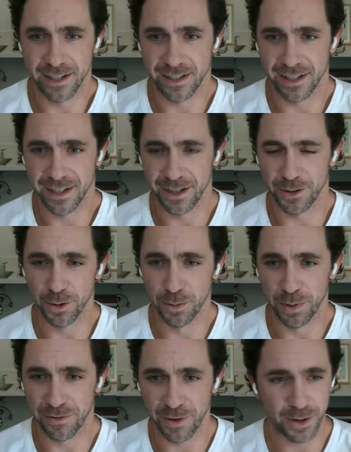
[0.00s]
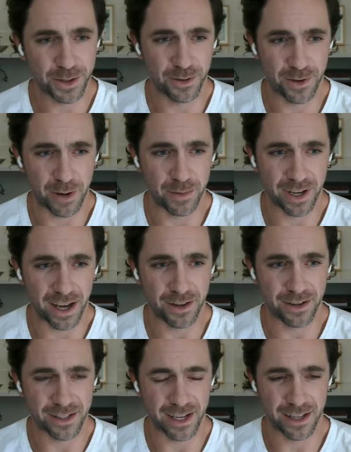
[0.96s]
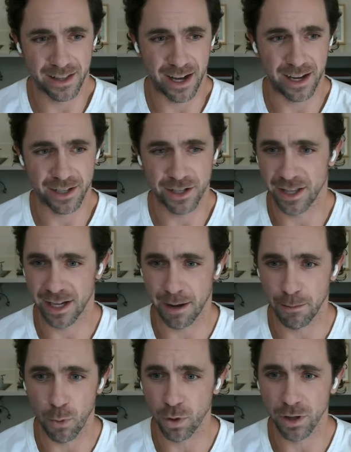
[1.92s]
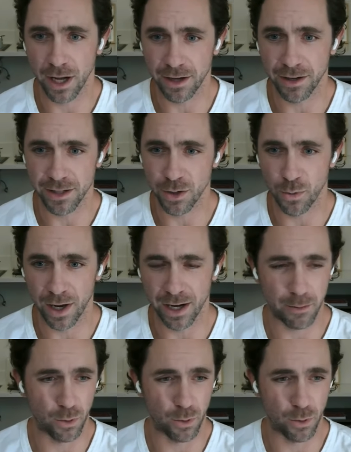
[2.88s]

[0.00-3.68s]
It's a group of folks who have come together and said, I actually think I'm more likely to win.